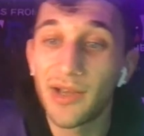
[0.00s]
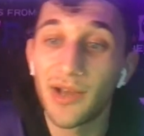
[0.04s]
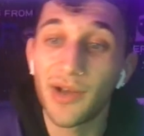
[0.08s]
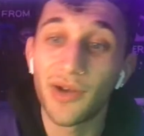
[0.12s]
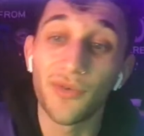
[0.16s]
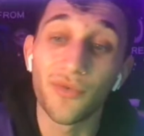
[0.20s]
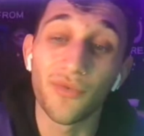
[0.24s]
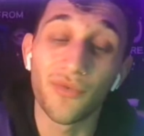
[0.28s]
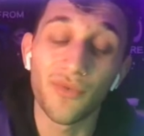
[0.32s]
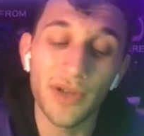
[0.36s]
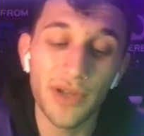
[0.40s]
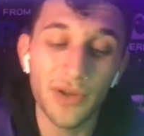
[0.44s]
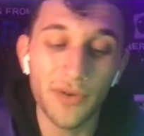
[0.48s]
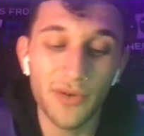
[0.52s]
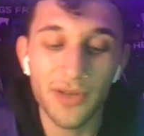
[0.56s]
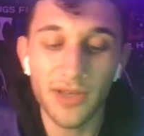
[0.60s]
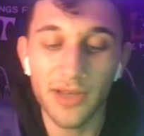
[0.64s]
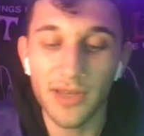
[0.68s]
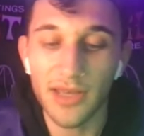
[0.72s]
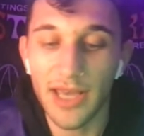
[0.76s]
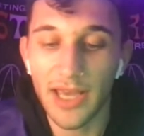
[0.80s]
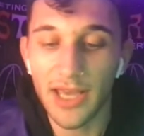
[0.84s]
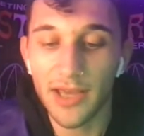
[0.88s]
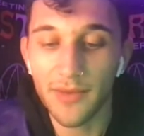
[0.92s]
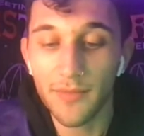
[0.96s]
A real
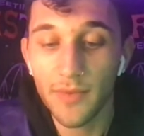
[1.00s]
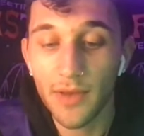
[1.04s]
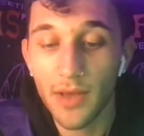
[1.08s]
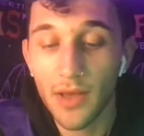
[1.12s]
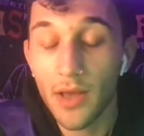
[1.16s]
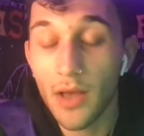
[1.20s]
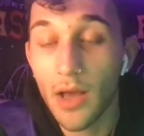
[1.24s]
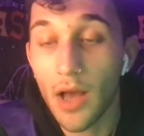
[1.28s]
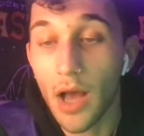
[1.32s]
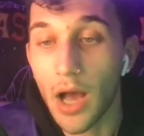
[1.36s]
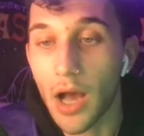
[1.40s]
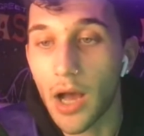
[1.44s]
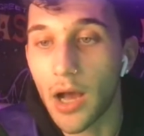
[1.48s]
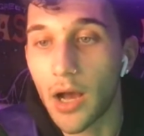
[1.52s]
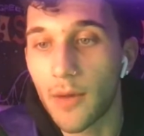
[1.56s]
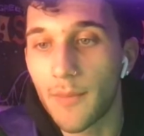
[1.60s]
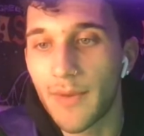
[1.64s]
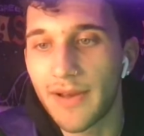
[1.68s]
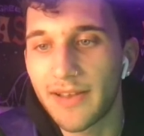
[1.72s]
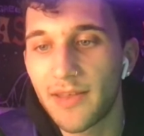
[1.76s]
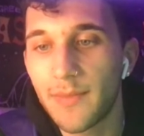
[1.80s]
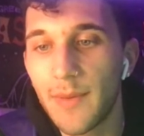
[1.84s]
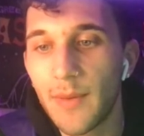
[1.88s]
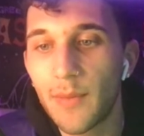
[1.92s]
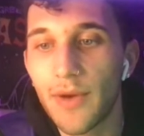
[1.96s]
good game.
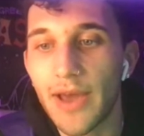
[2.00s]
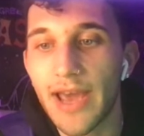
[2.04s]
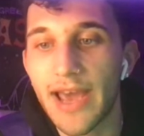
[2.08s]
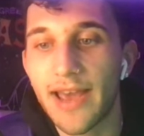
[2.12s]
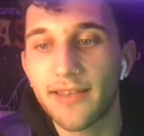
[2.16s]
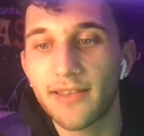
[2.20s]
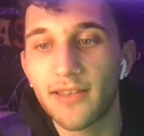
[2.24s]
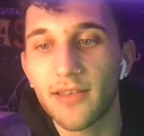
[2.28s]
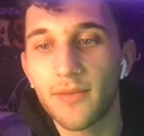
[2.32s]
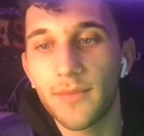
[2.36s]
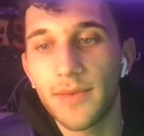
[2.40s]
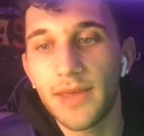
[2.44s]
I see people asking